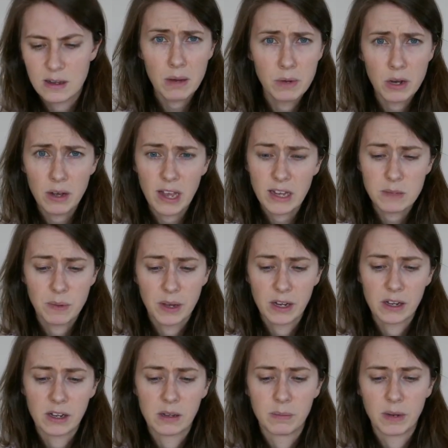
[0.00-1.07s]
I'm no expert in
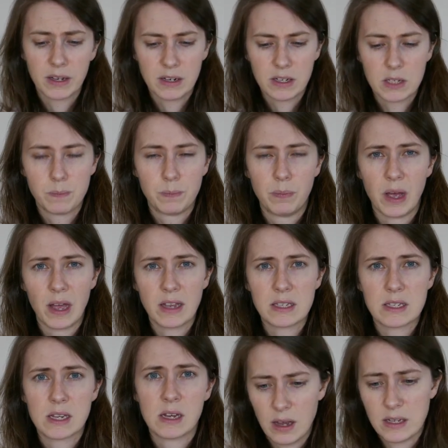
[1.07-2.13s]
colour blindness,
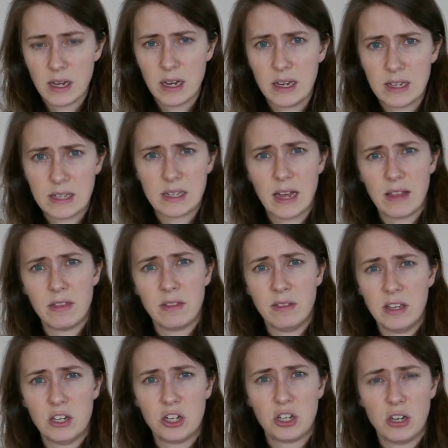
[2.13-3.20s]
but as I understand,
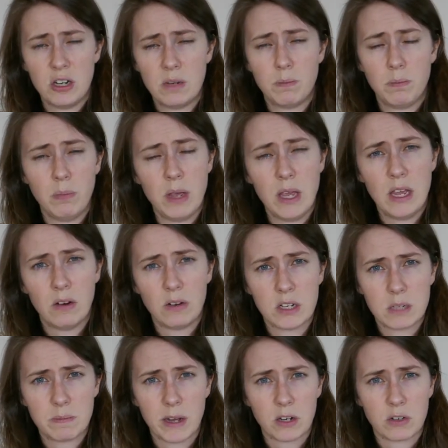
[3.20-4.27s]
these should be on a
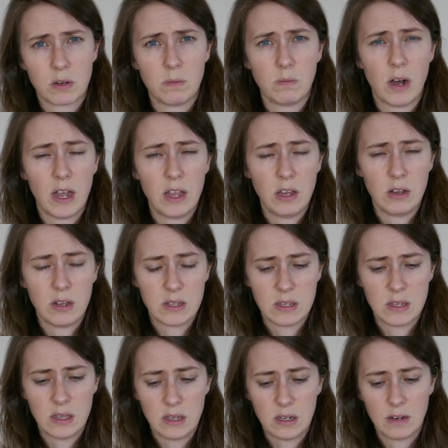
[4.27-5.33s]
spectrum where you can
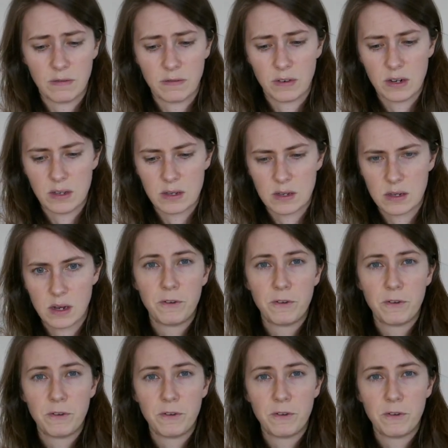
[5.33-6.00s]
see the difference.